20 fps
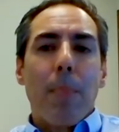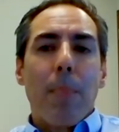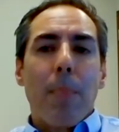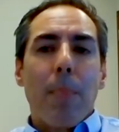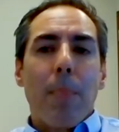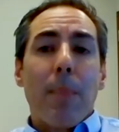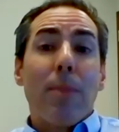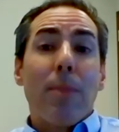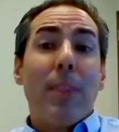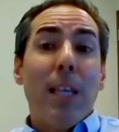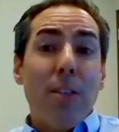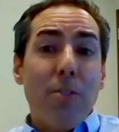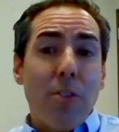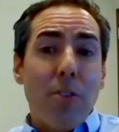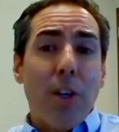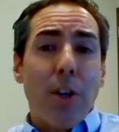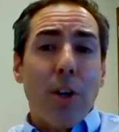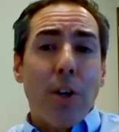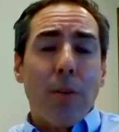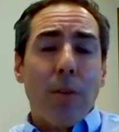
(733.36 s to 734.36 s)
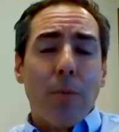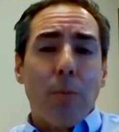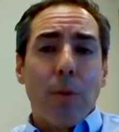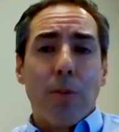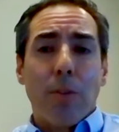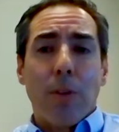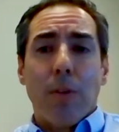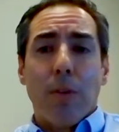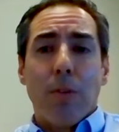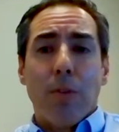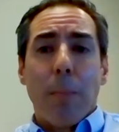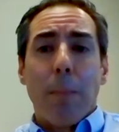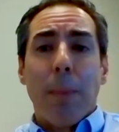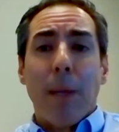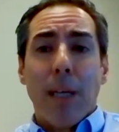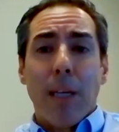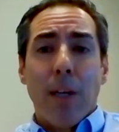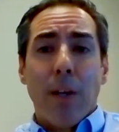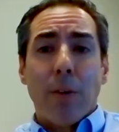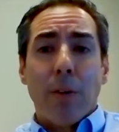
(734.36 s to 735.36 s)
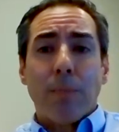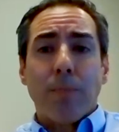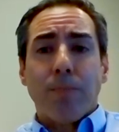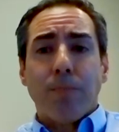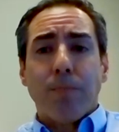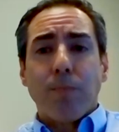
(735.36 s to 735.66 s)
This year was a big year.